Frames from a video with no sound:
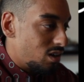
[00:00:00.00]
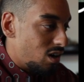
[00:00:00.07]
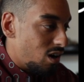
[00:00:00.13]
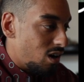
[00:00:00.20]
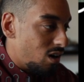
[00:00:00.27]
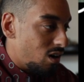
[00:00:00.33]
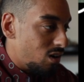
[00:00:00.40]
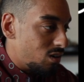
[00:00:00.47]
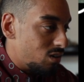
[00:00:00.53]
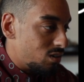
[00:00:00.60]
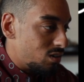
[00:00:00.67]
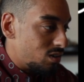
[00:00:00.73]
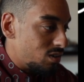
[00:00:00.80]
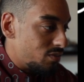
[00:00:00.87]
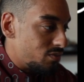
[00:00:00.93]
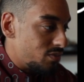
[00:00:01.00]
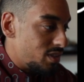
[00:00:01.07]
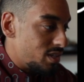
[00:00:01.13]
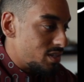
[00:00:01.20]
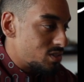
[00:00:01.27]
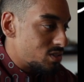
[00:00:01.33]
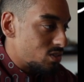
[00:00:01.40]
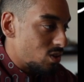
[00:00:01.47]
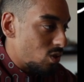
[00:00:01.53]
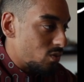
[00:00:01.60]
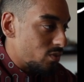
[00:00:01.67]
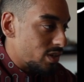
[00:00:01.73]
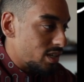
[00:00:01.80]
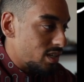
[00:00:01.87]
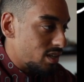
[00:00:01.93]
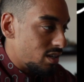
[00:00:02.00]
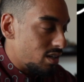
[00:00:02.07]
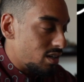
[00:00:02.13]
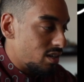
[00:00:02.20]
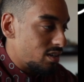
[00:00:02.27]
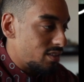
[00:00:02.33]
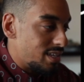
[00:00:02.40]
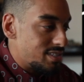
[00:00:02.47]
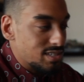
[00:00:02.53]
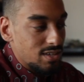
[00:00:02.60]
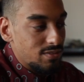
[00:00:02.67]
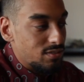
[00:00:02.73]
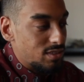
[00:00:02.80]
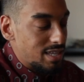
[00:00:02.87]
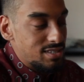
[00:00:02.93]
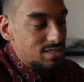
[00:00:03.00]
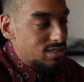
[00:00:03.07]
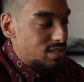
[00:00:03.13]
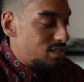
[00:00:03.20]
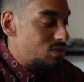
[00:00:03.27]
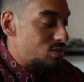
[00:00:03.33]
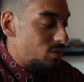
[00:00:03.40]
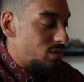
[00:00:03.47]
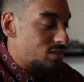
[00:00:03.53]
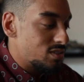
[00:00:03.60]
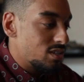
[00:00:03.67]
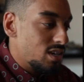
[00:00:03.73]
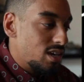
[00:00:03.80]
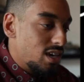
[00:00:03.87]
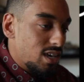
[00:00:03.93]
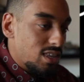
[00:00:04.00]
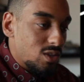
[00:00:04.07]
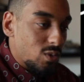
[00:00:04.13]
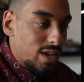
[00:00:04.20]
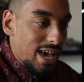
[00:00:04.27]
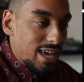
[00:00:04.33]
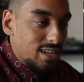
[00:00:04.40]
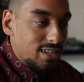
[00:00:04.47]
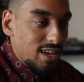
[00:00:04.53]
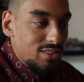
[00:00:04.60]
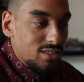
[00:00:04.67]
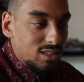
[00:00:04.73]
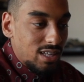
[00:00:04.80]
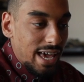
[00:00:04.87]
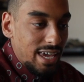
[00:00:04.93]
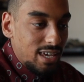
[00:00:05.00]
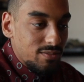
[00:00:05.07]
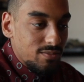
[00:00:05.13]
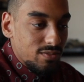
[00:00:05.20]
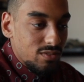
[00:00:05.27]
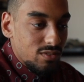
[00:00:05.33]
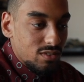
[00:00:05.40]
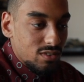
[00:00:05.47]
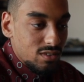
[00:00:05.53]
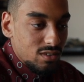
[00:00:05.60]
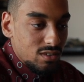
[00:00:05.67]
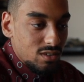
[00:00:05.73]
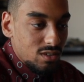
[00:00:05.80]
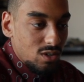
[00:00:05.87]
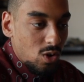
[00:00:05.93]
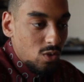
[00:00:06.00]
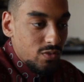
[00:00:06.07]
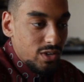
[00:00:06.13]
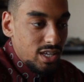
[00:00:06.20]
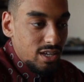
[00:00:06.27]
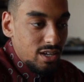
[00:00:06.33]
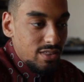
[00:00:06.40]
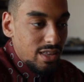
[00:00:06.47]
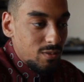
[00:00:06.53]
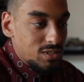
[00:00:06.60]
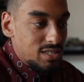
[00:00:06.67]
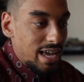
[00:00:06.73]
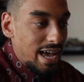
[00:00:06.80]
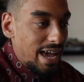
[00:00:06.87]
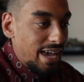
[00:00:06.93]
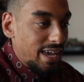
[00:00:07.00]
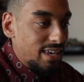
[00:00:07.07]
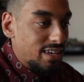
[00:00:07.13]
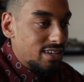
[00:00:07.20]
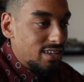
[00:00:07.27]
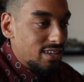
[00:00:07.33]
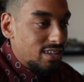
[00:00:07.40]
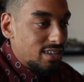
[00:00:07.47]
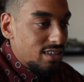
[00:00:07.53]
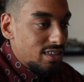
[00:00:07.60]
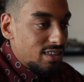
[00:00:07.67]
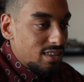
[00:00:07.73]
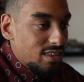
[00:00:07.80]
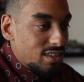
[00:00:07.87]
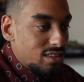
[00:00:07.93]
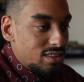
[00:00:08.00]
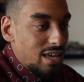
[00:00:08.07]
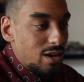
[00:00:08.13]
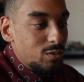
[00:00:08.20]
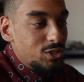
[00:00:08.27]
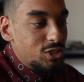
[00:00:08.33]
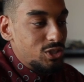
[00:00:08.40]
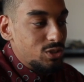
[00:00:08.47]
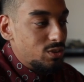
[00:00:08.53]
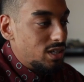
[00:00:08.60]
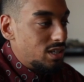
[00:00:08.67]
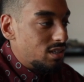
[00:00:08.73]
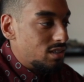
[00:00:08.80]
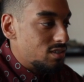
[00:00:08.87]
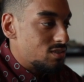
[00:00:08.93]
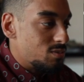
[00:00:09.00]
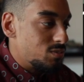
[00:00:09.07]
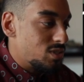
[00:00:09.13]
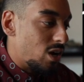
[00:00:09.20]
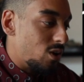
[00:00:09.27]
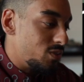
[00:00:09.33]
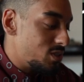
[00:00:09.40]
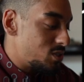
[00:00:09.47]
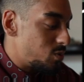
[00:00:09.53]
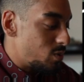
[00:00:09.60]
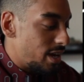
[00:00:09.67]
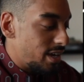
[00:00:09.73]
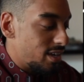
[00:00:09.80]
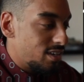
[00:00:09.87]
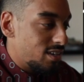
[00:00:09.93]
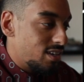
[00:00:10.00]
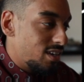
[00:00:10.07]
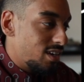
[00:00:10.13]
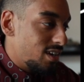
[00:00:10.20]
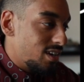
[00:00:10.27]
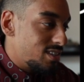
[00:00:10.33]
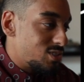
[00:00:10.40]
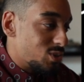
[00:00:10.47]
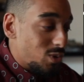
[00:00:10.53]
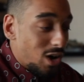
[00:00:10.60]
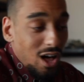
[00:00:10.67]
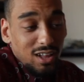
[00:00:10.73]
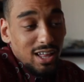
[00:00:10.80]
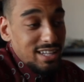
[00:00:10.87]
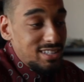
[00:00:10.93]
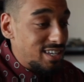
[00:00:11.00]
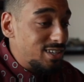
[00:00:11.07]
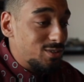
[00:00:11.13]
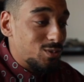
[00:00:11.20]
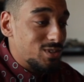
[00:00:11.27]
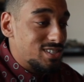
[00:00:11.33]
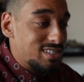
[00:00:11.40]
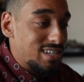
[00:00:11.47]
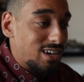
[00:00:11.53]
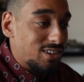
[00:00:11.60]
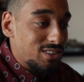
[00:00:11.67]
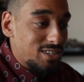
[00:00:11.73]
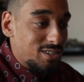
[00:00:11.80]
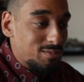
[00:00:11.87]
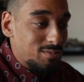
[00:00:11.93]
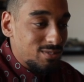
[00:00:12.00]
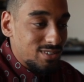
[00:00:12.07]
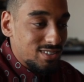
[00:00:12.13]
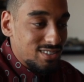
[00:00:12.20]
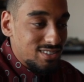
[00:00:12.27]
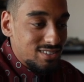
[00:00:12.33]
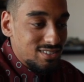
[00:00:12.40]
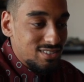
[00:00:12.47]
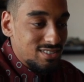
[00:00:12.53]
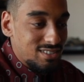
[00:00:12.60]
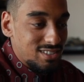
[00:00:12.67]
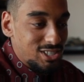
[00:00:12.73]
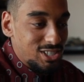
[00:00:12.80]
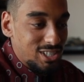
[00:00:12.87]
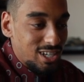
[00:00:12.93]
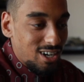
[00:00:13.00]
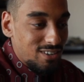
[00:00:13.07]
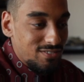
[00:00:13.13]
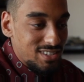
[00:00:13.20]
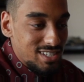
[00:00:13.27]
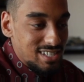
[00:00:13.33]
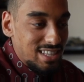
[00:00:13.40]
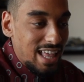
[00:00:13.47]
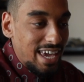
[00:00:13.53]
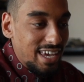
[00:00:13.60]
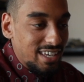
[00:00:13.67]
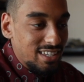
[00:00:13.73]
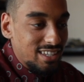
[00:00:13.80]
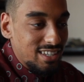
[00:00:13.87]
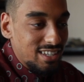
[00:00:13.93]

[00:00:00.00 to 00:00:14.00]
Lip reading: all of this over here. That's his key source. And then we had another light over here that was high that was shooting some tone this way. And so all I did was tell them to shut off this light,